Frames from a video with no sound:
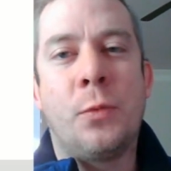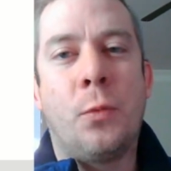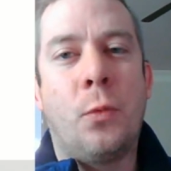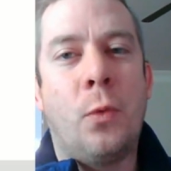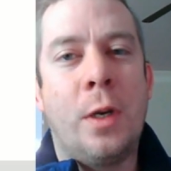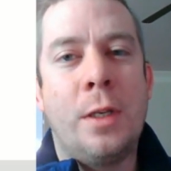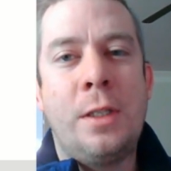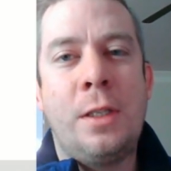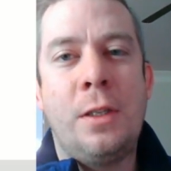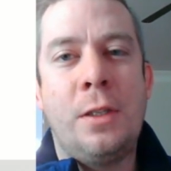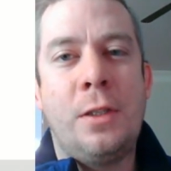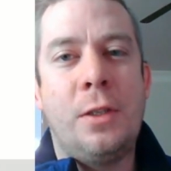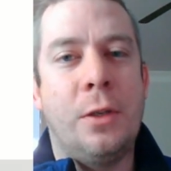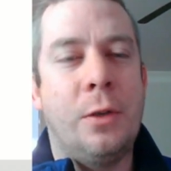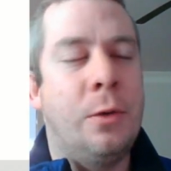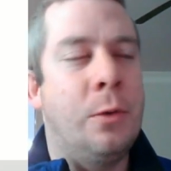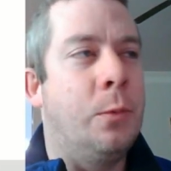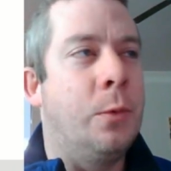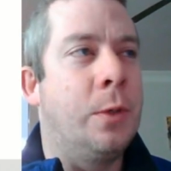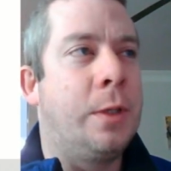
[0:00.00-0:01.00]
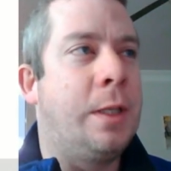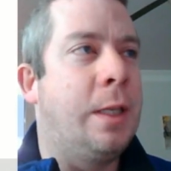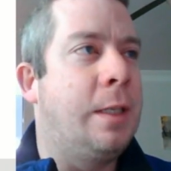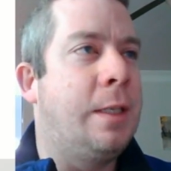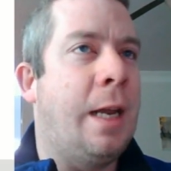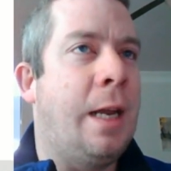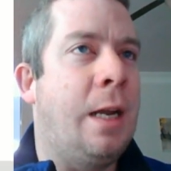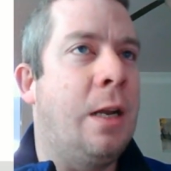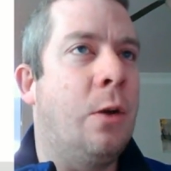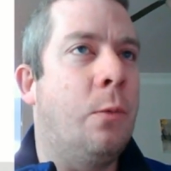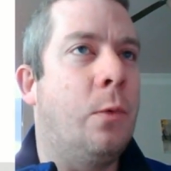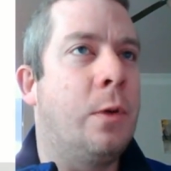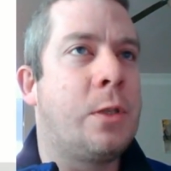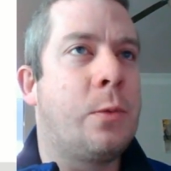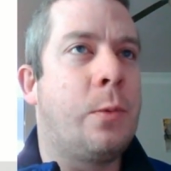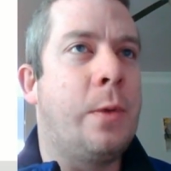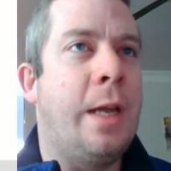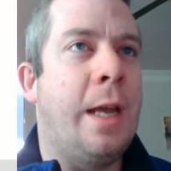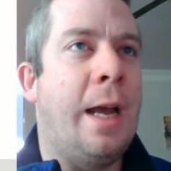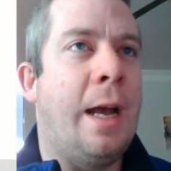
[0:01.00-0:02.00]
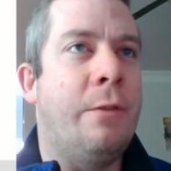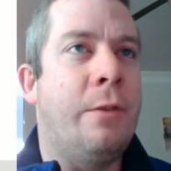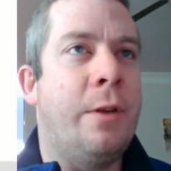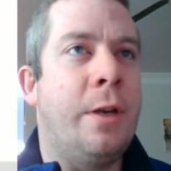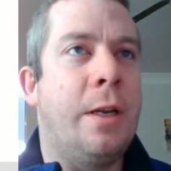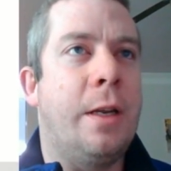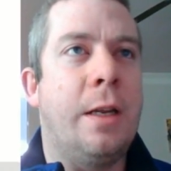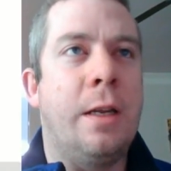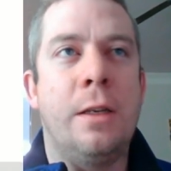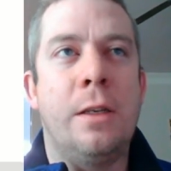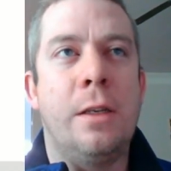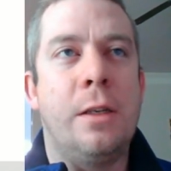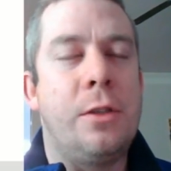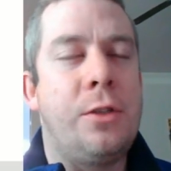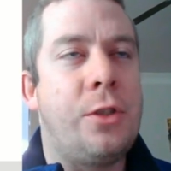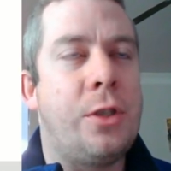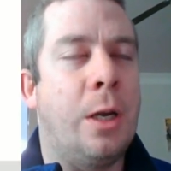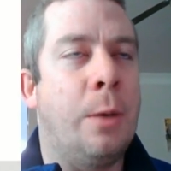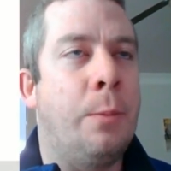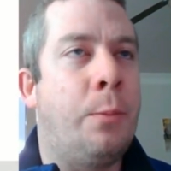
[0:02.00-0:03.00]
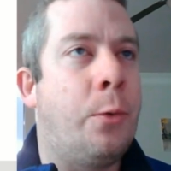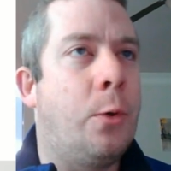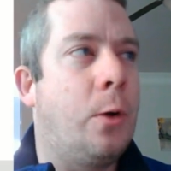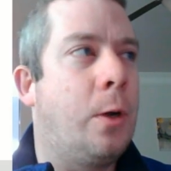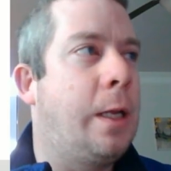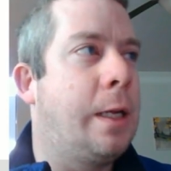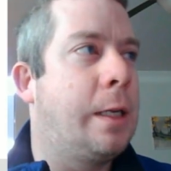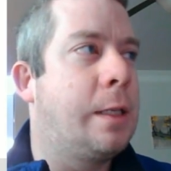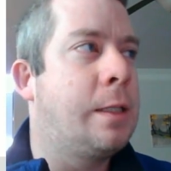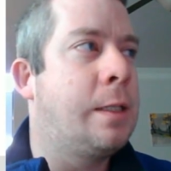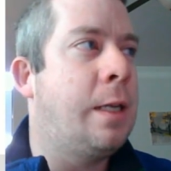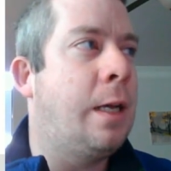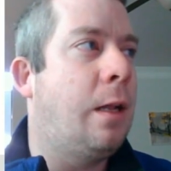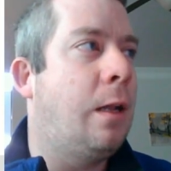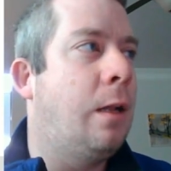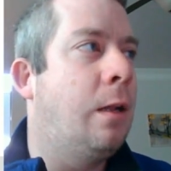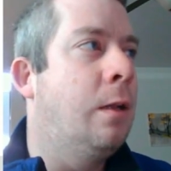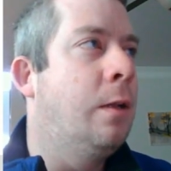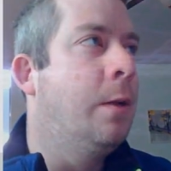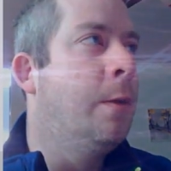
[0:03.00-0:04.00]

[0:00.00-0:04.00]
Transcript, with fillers: what to do with the data once we have it in SharePoint and Excel.